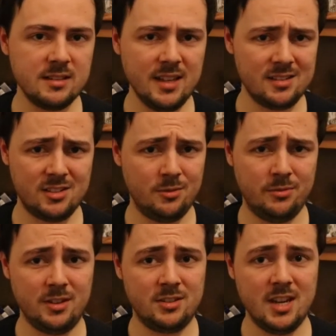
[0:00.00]
takes itself
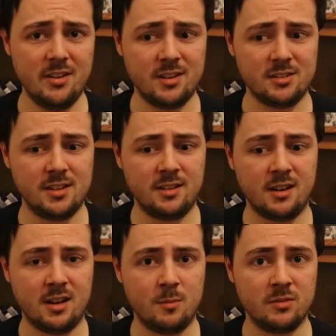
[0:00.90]
fully seriously.
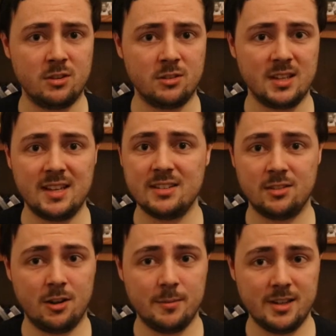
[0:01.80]
Of course, it is a
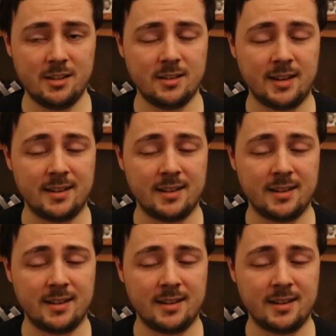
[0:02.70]
comedy.